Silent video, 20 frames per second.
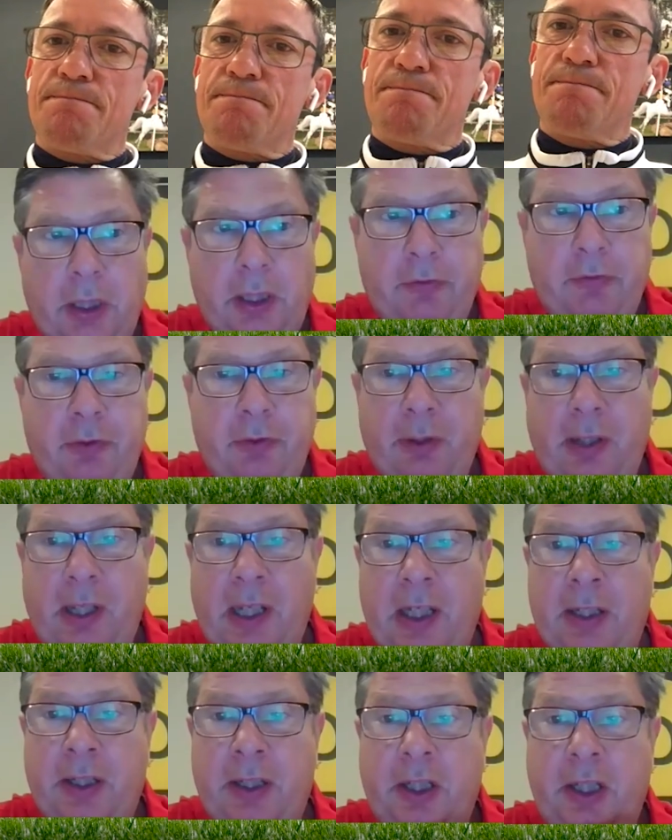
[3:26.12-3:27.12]
Okay, so
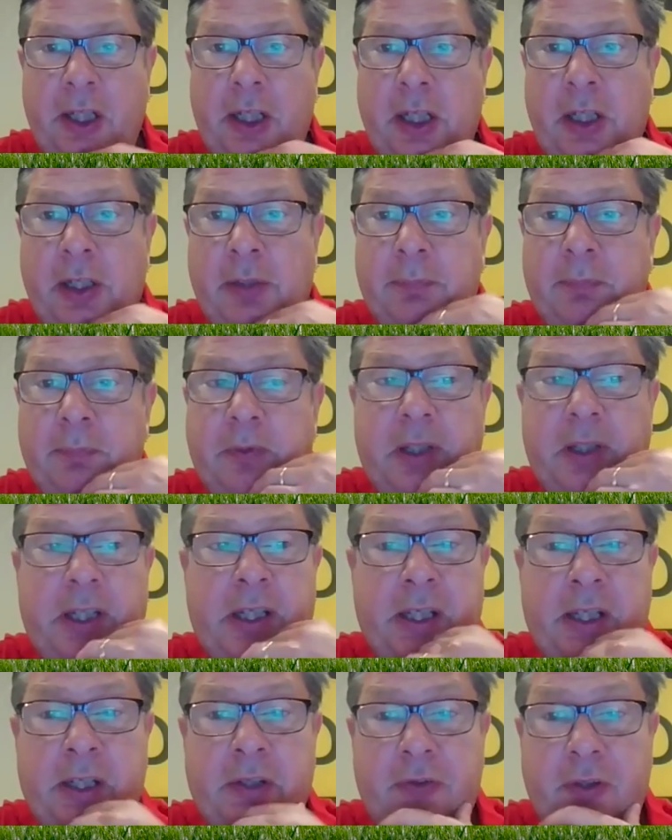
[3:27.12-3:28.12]
Alenquer
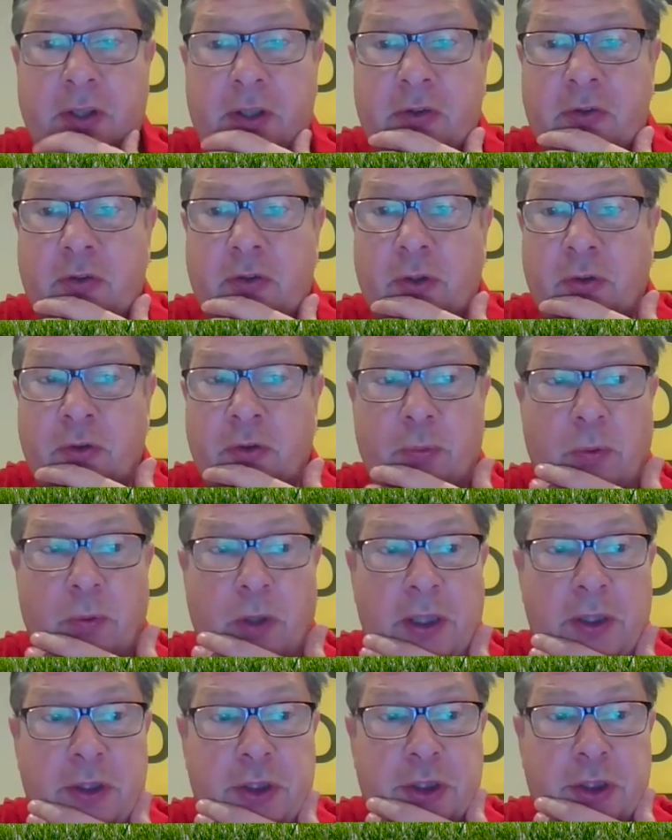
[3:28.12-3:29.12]
is a
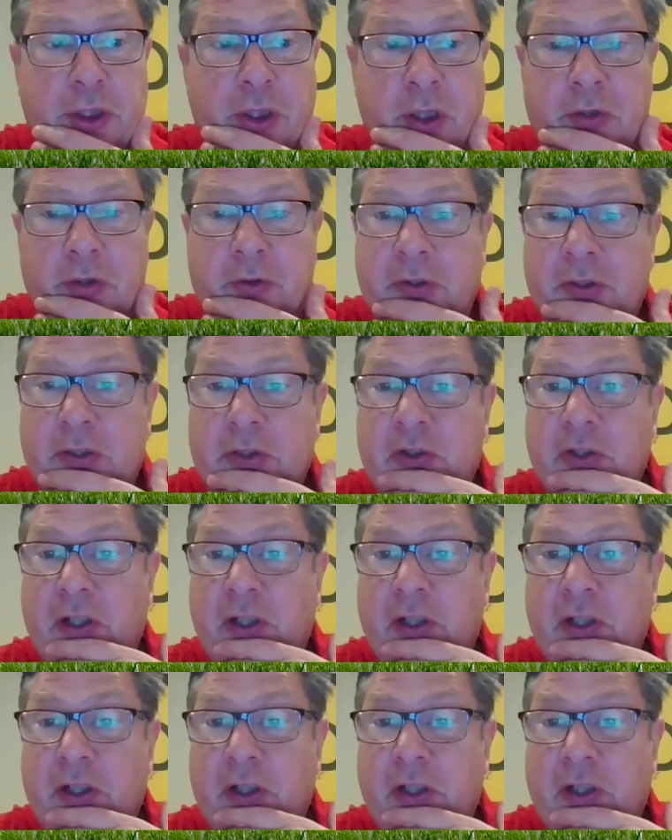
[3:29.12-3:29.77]
2-1 shot.